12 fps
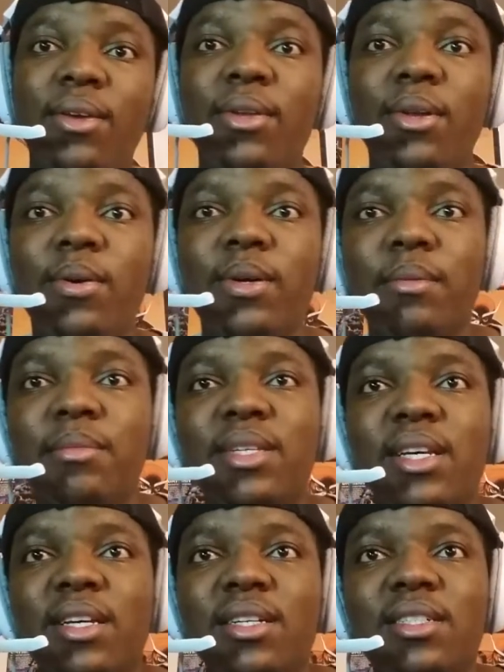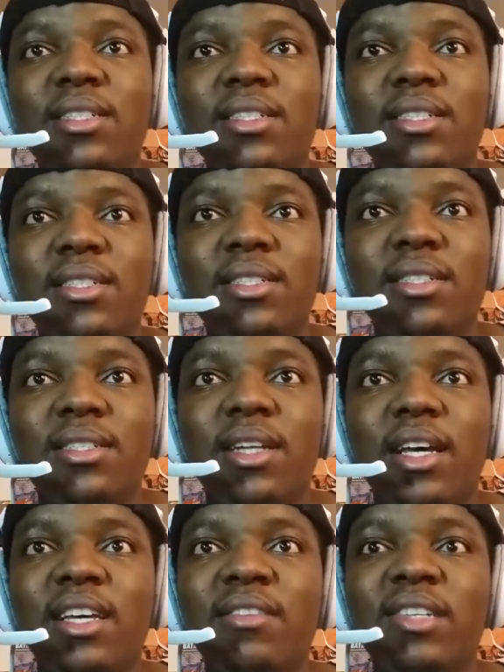You know what I'm saying?
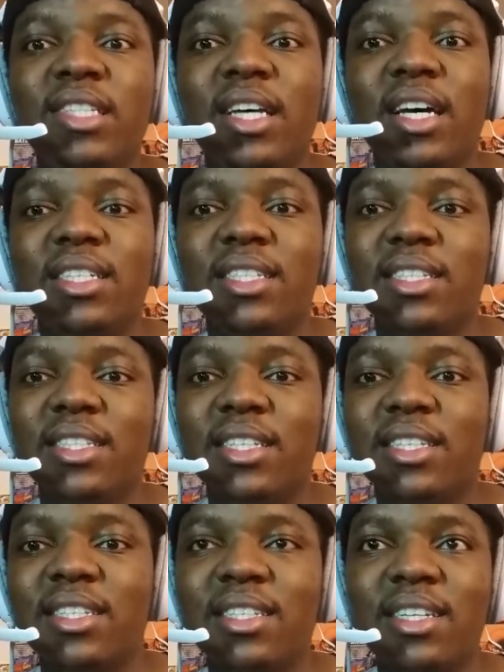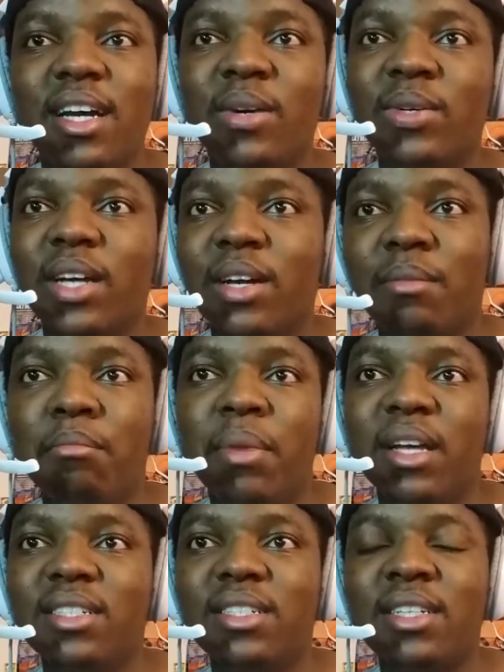Like even Titans. I wish I could
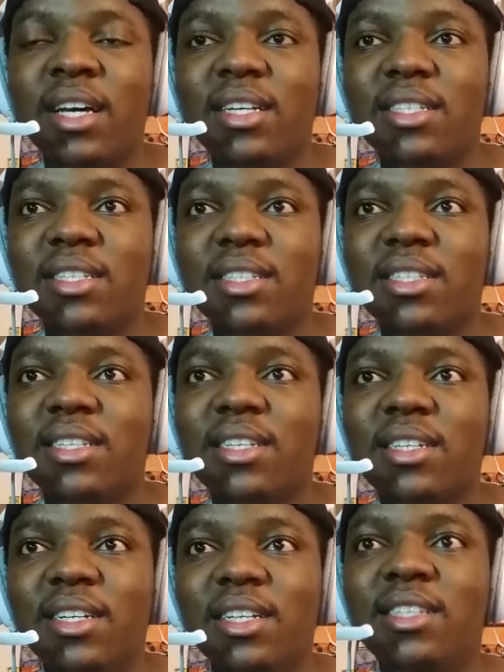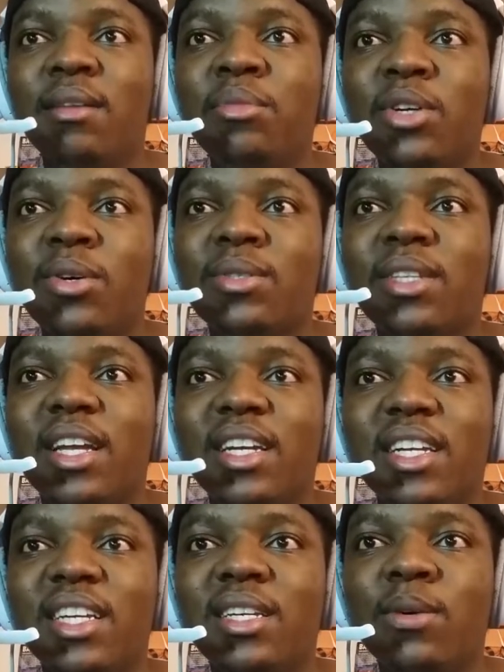binge Titans. There's some shows that
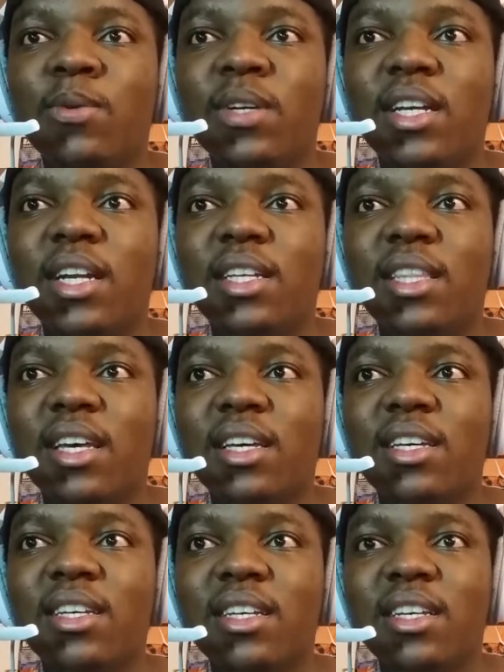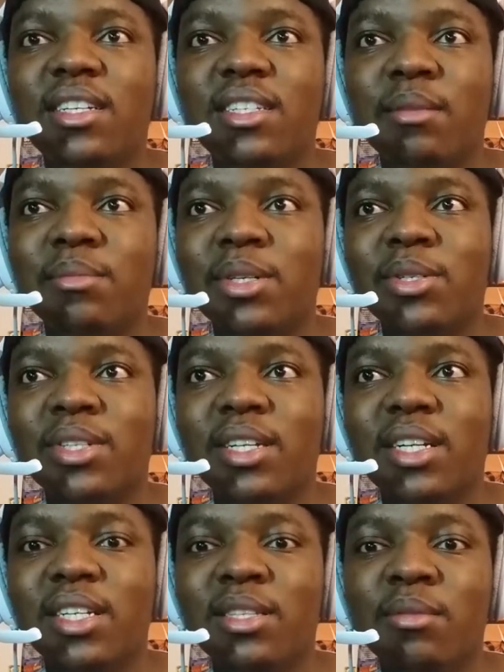need a weekly thing. Some shows
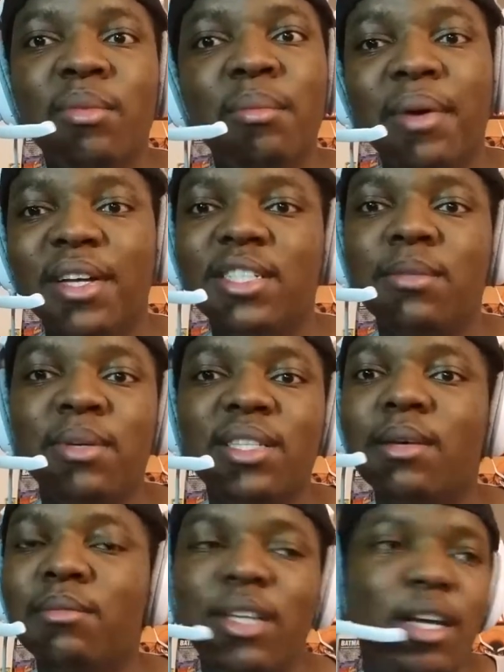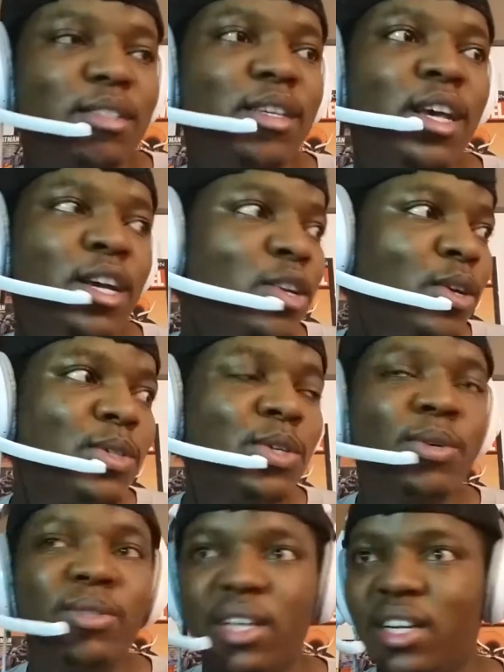that need to be benched, but sometimes those
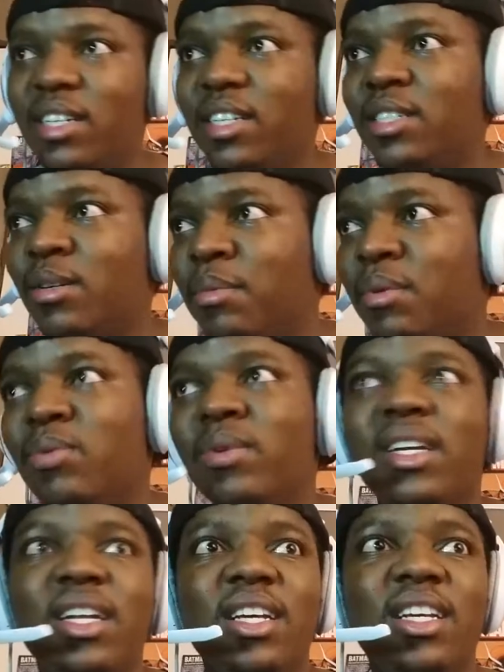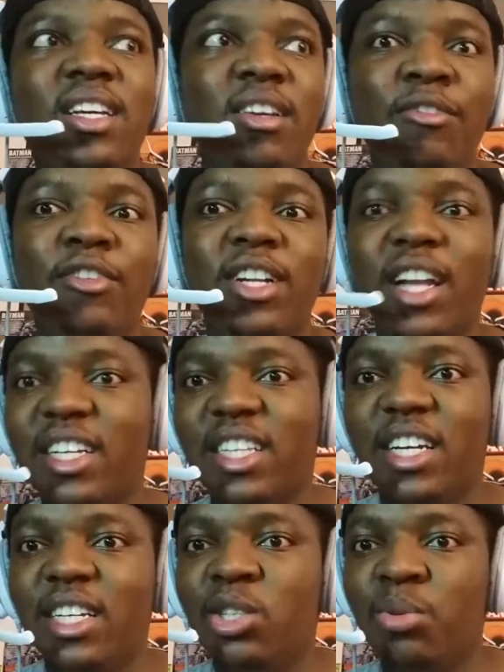shows that need to be weekly feel like
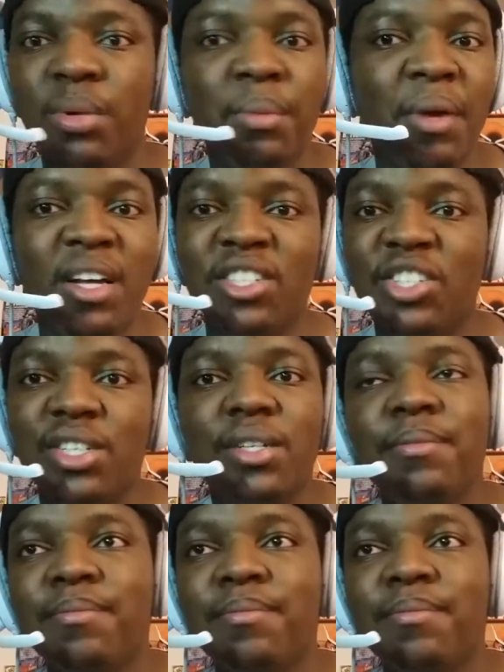they need to be benched.